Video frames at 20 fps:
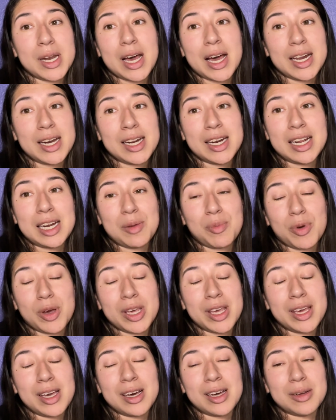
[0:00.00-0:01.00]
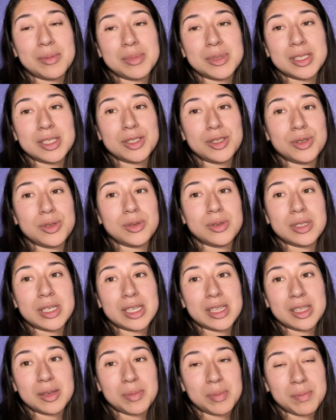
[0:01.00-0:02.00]
I didn't end up waking up to
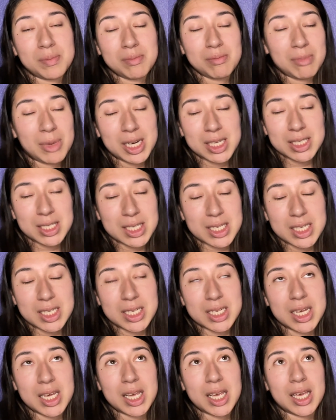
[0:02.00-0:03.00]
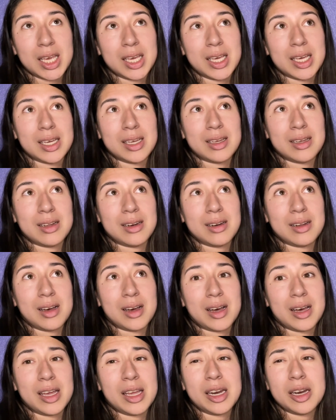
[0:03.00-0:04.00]
take the medicine and
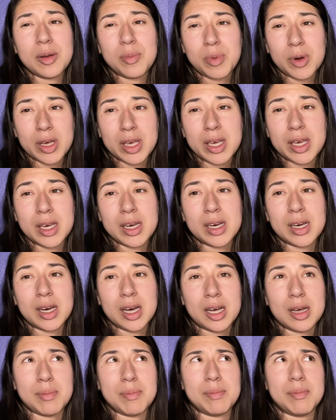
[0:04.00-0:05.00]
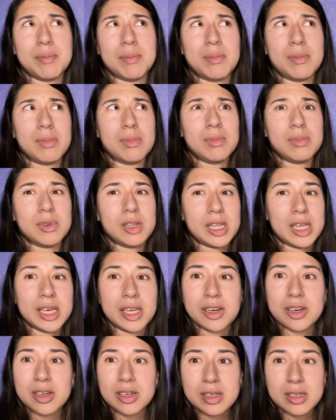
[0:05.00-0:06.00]
I ended up waking up
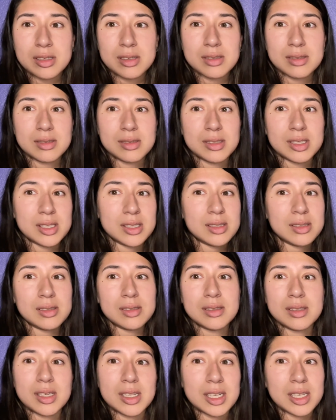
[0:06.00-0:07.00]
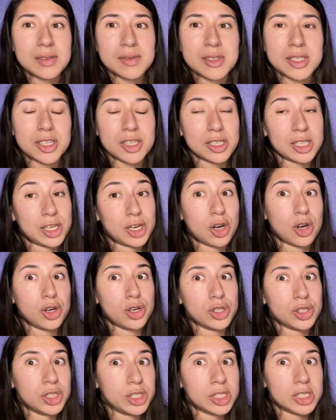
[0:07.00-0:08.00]
later in the evening or like
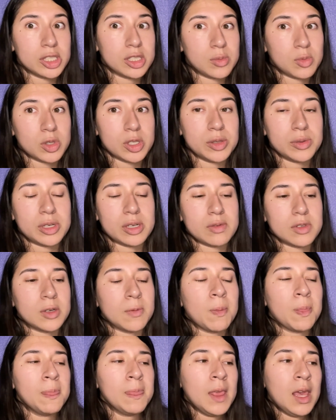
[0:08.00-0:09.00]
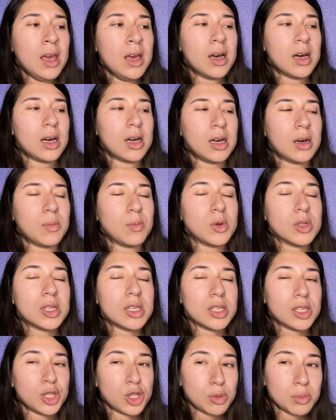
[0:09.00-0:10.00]
earlier in the morning, whatever, um, with a
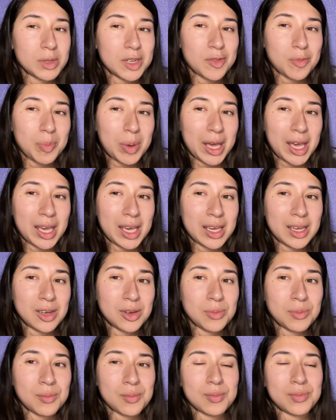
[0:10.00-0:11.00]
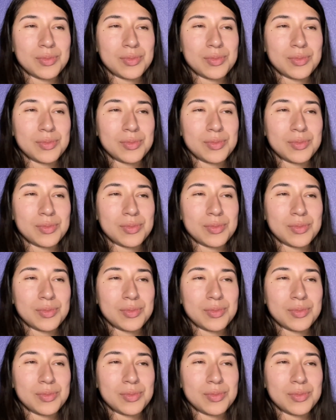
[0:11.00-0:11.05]
little bit of pain.